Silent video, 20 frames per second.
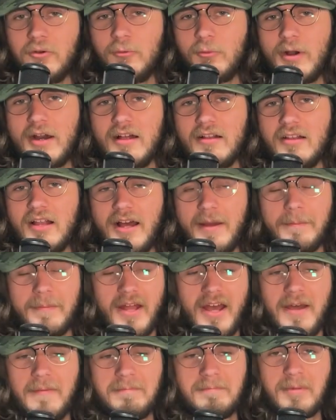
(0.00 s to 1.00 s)
while I'm
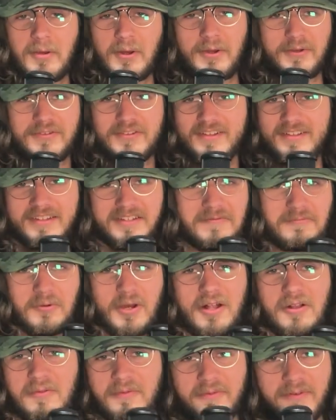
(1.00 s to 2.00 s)
not personally
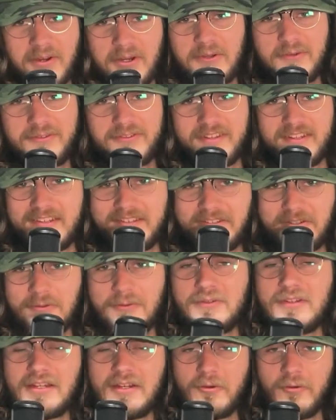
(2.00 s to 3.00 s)
well versed in
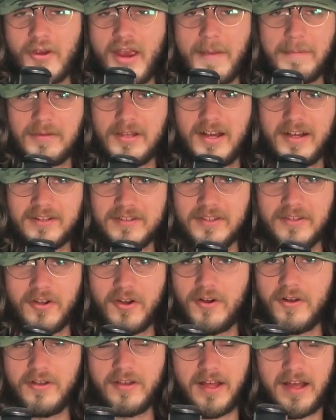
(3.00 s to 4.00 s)
using Grapploct at
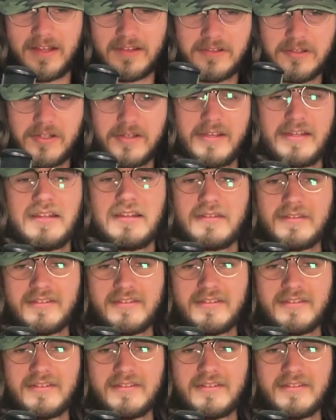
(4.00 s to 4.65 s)
all, I look at its